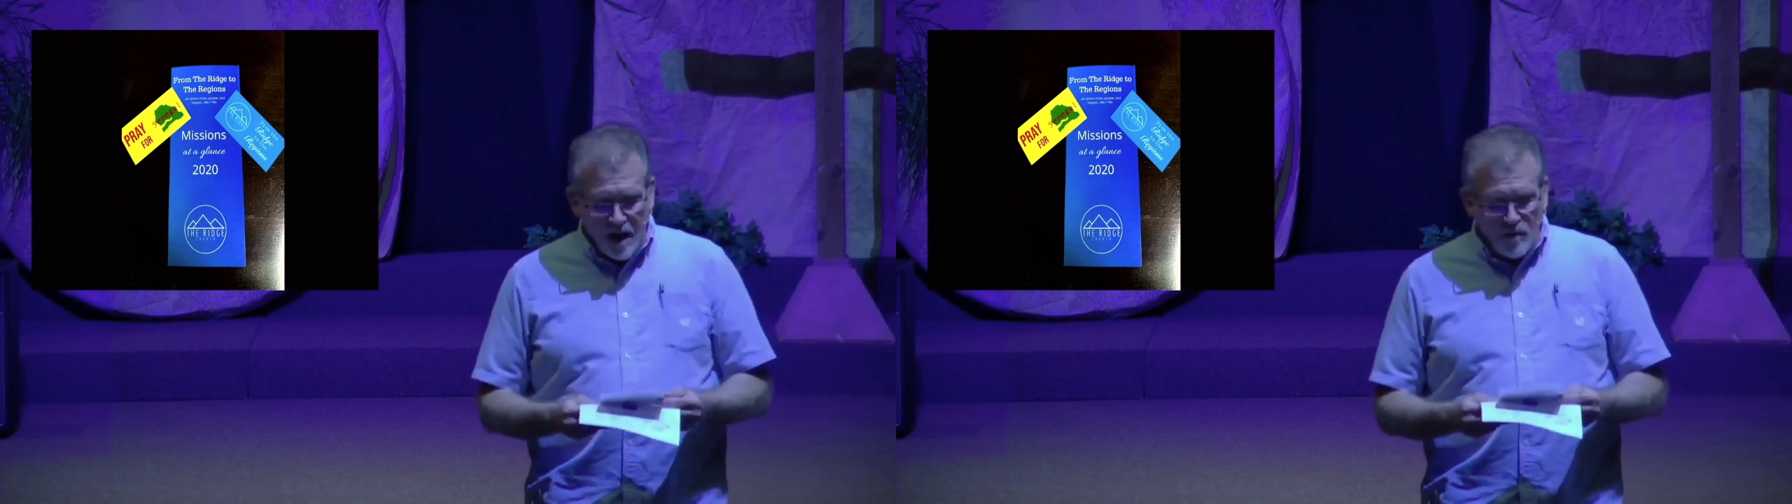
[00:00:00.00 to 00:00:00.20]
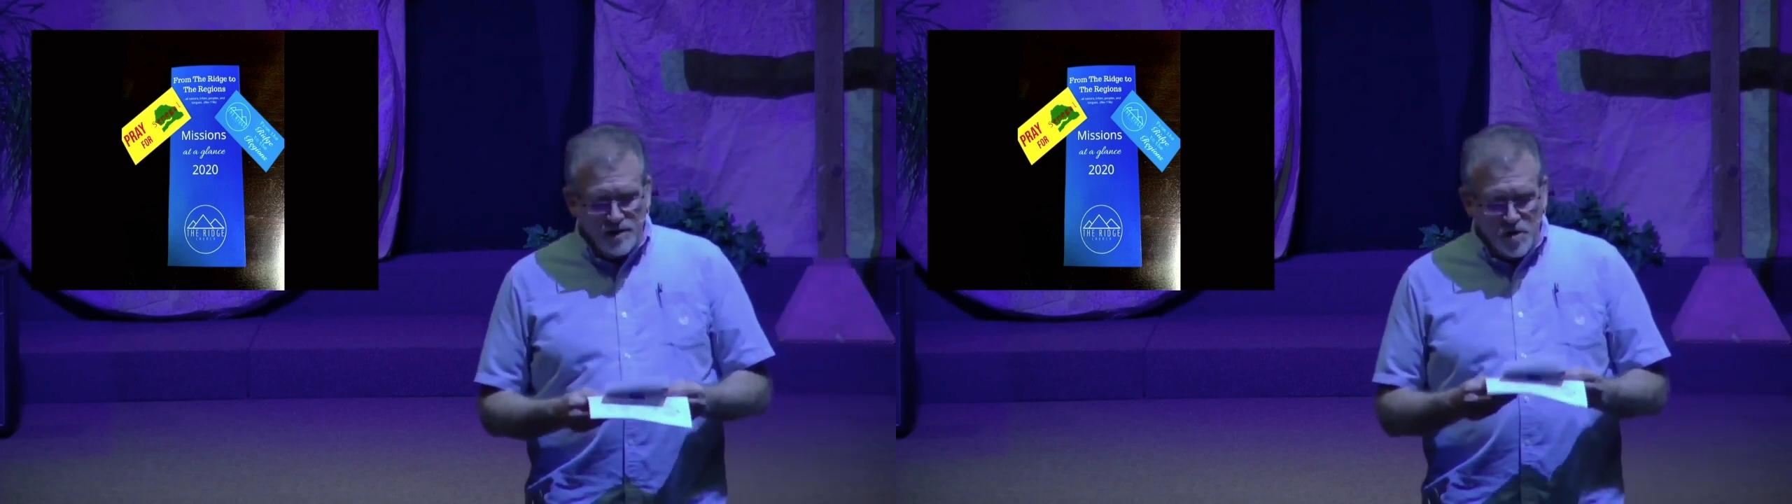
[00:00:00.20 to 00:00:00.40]

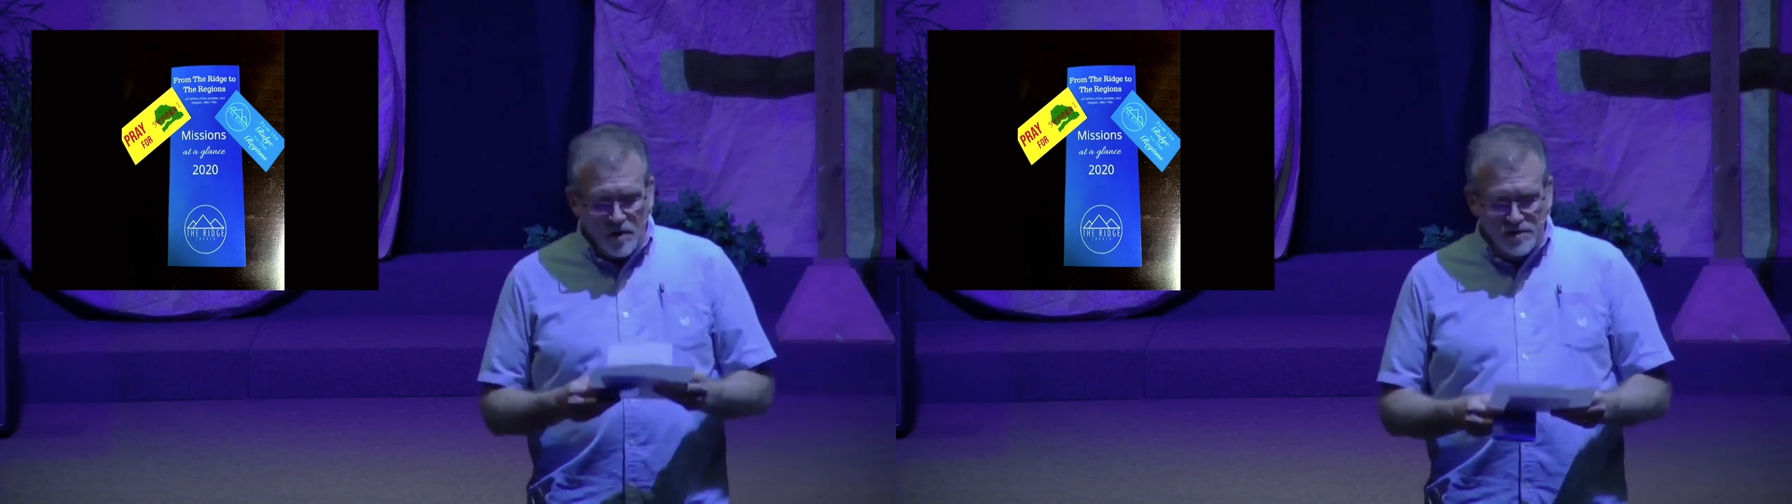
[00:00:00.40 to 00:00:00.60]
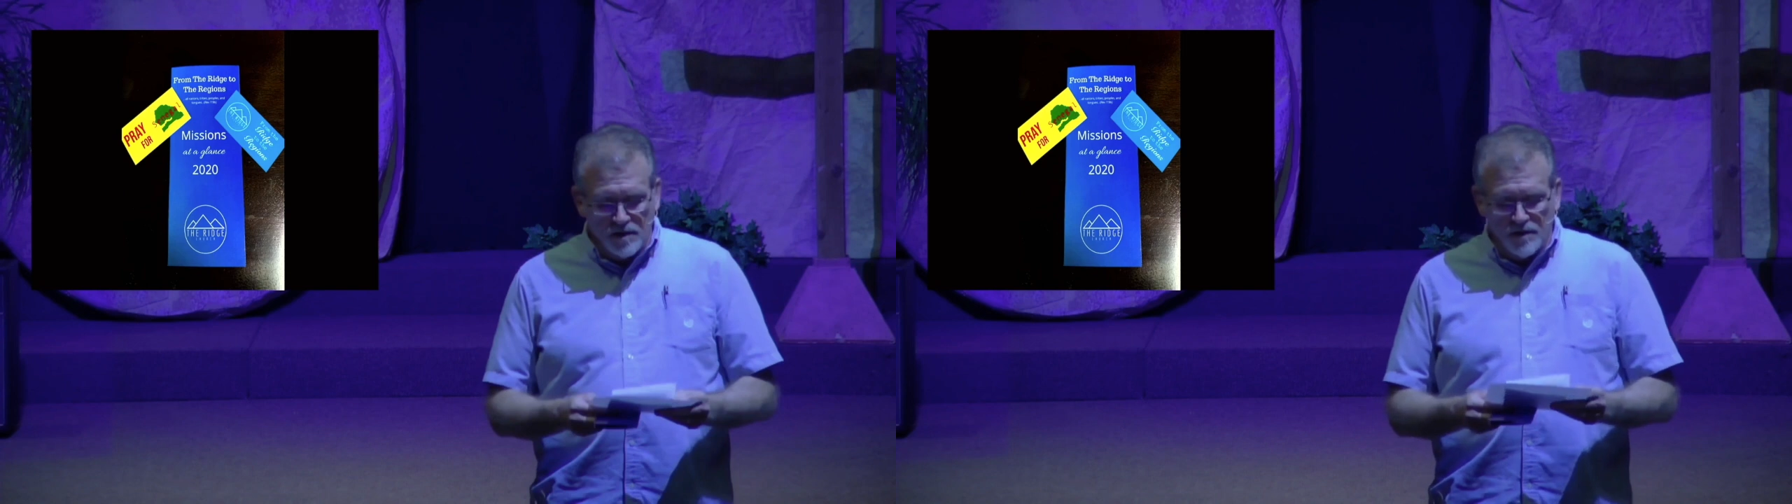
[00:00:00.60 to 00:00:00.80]
I want to
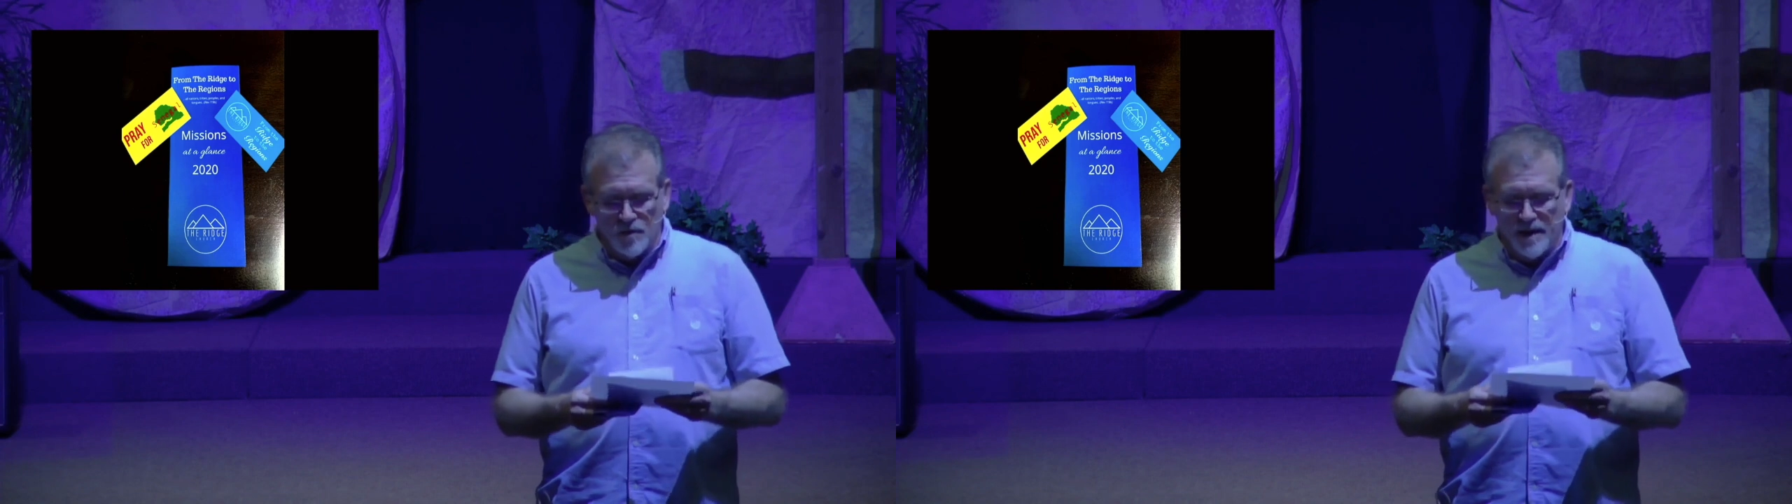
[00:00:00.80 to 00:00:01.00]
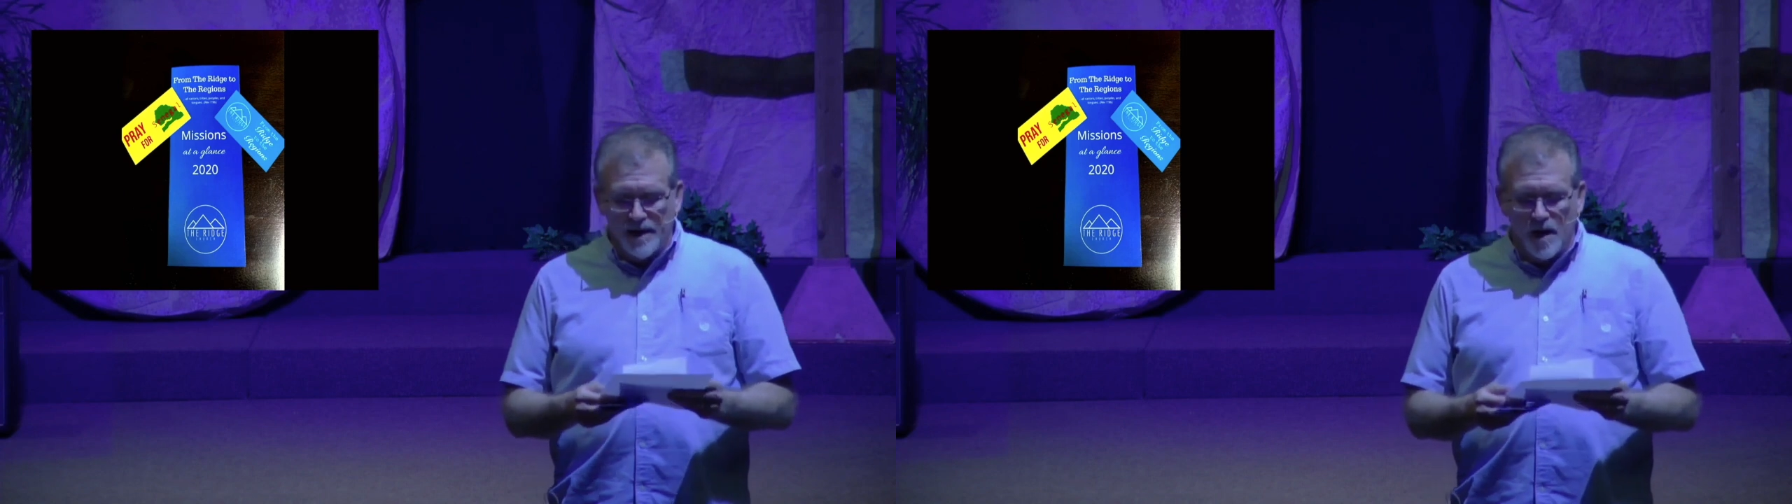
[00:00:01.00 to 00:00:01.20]
talk to you a
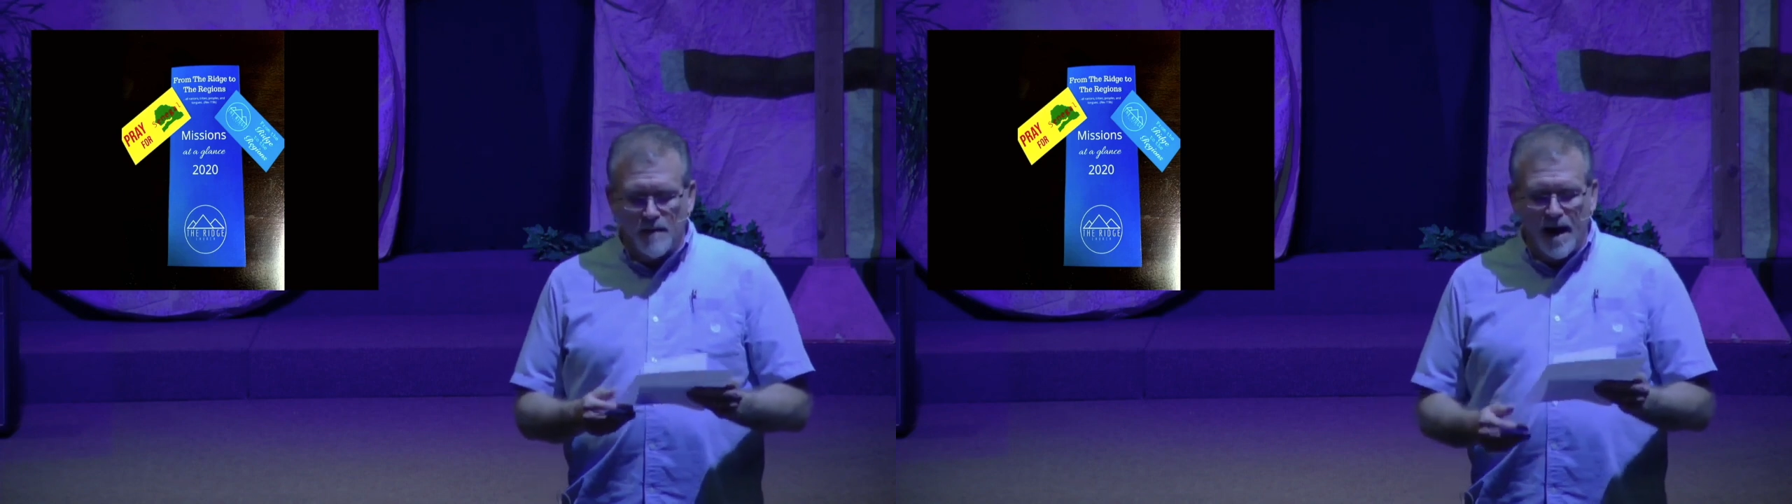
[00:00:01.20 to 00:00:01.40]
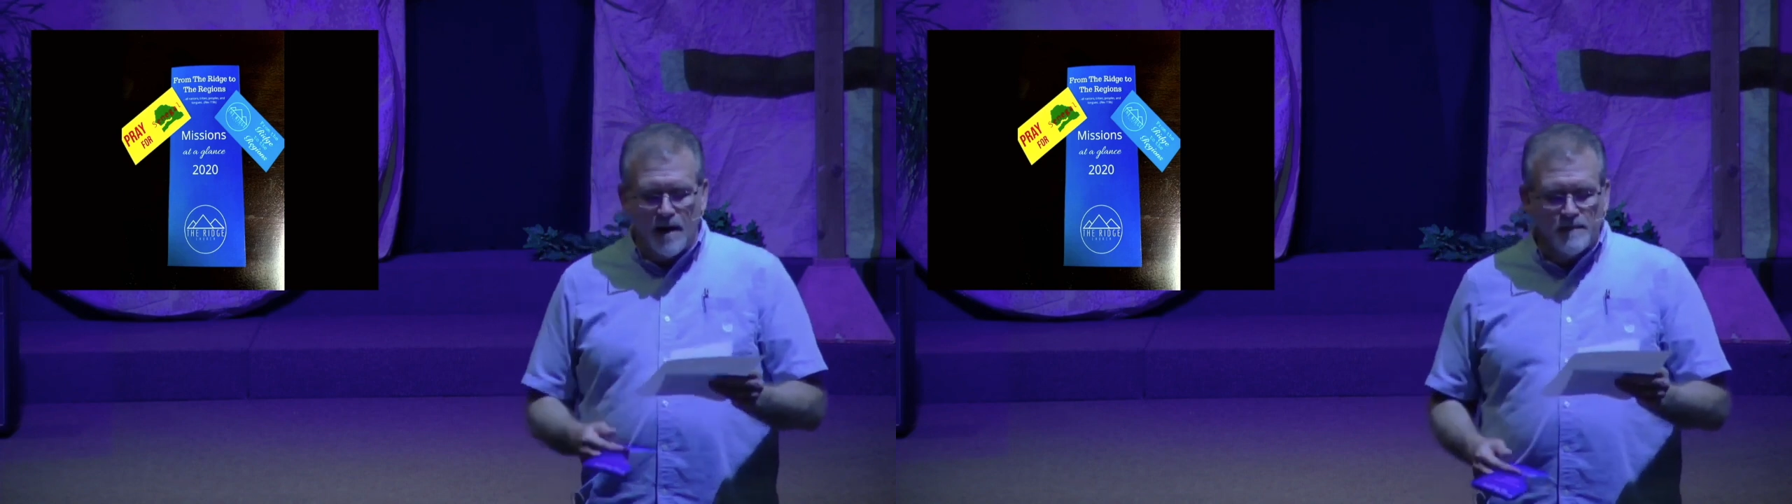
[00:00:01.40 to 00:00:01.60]
little bit
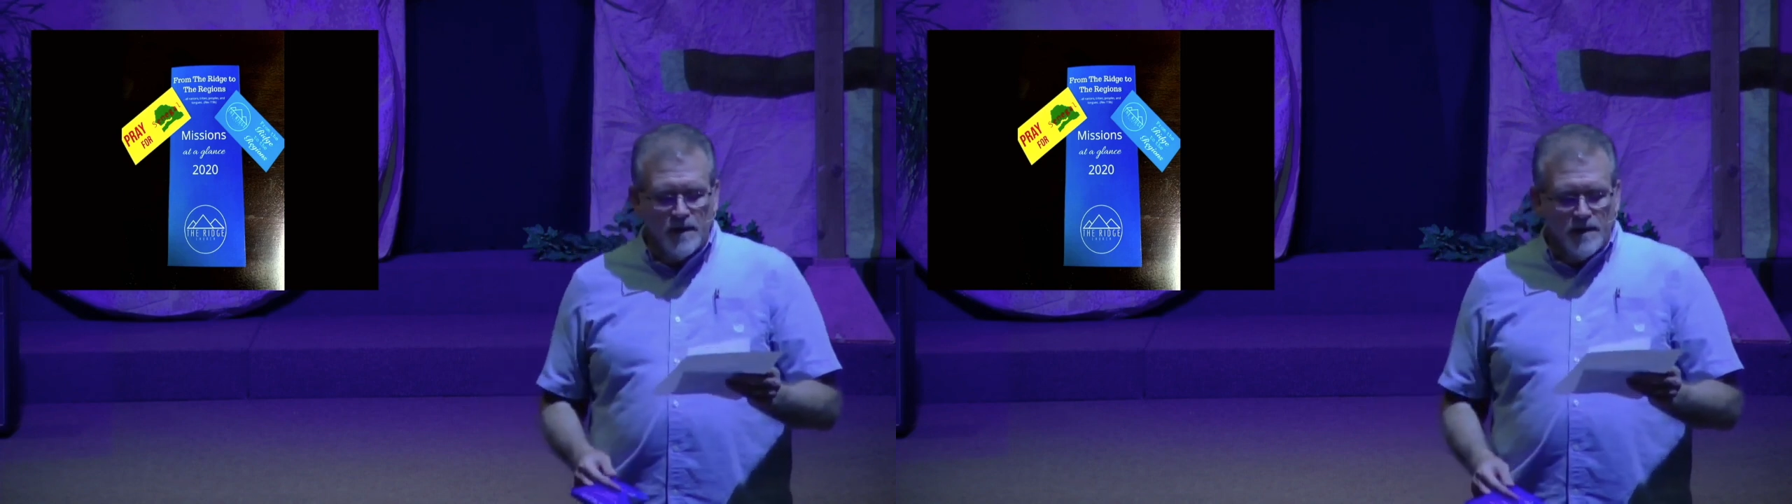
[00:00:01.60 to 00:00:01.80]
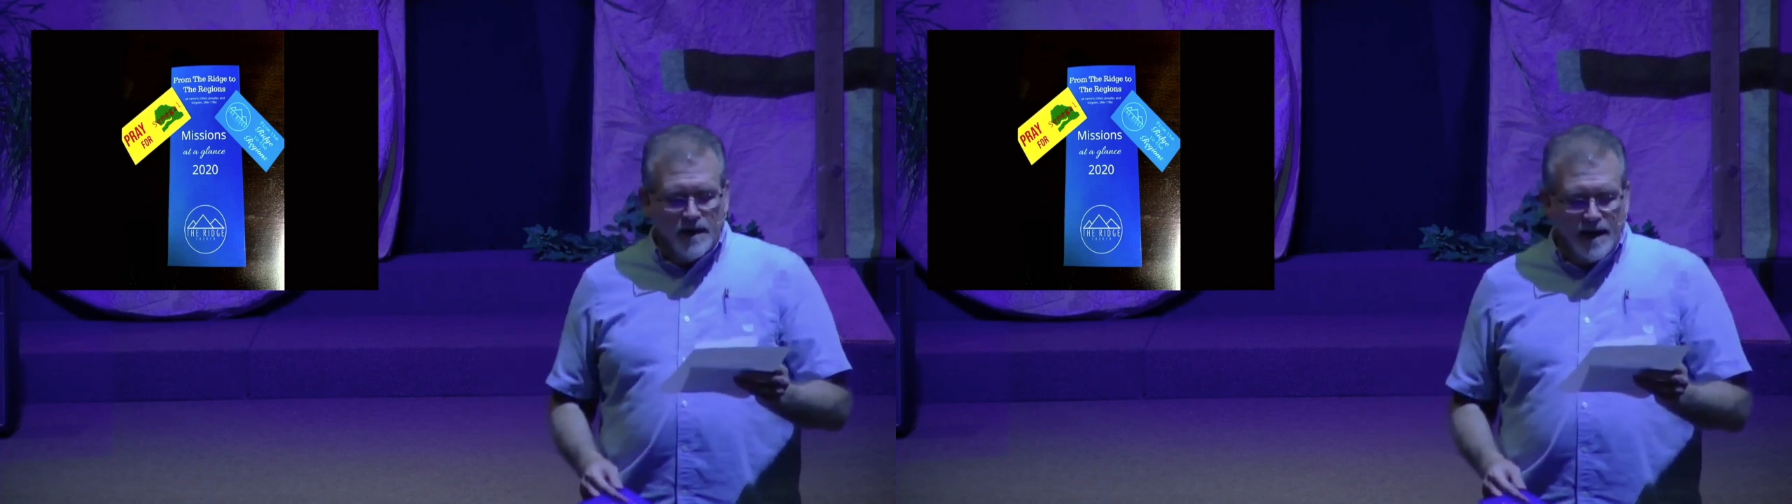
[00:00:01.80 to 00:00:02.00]
about